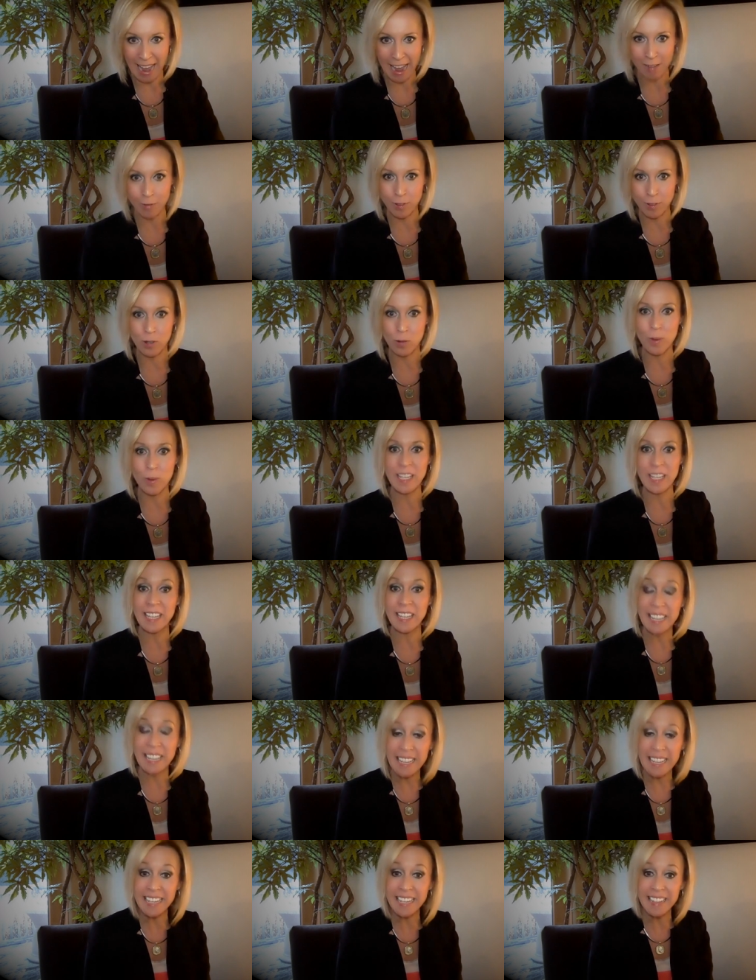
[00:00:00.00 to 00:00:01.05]
after we
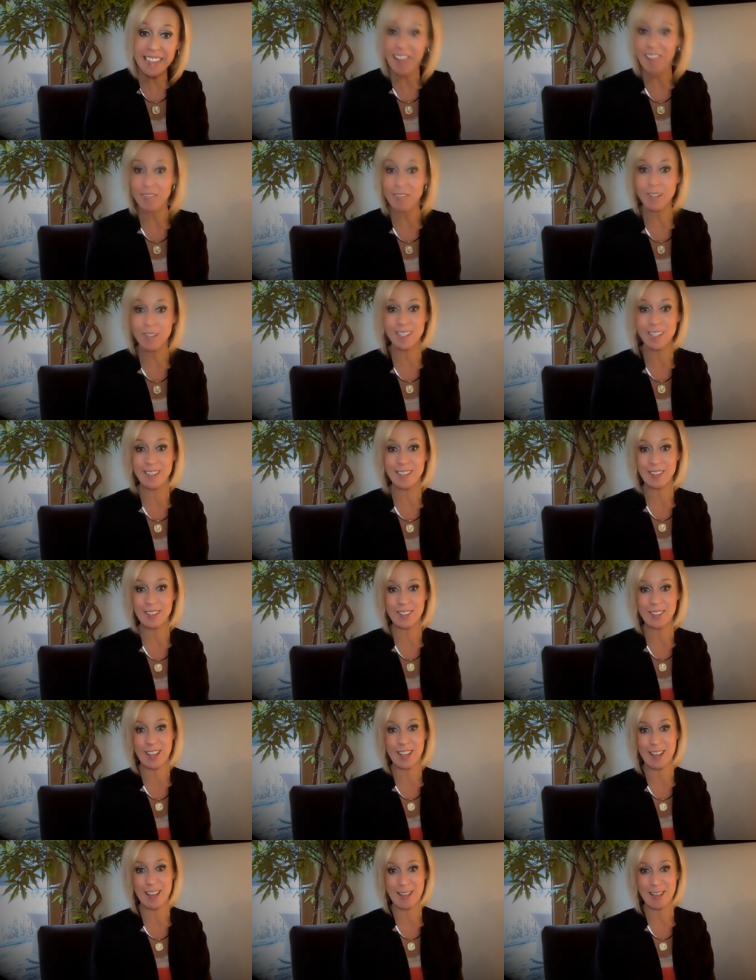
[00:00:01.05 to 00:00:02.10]
eat every single
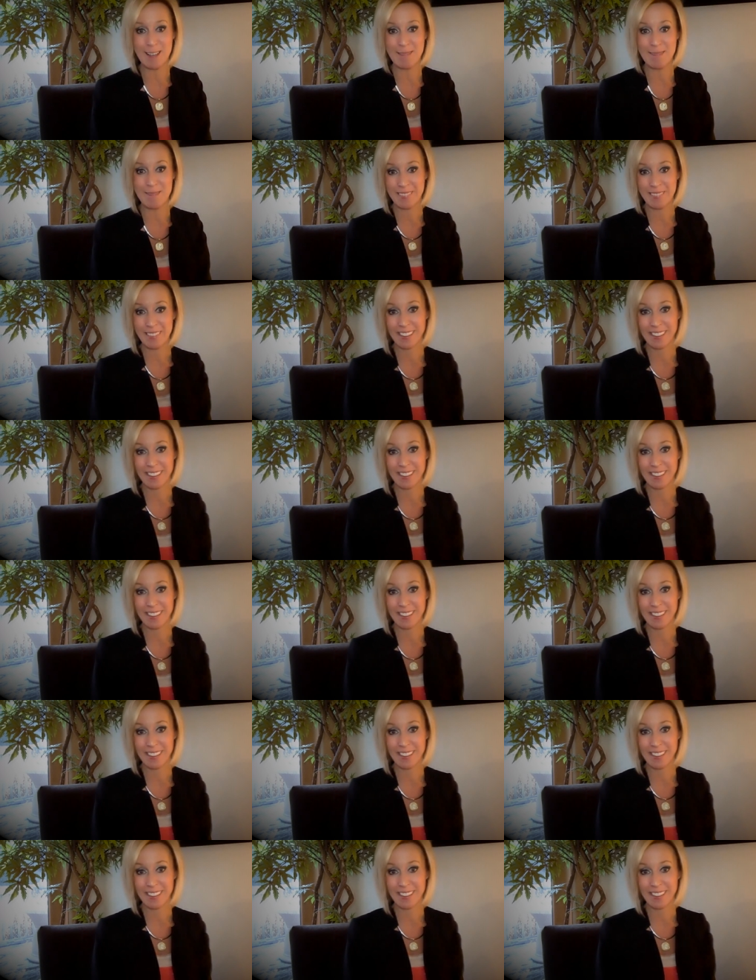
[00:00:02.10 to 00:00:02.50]
time.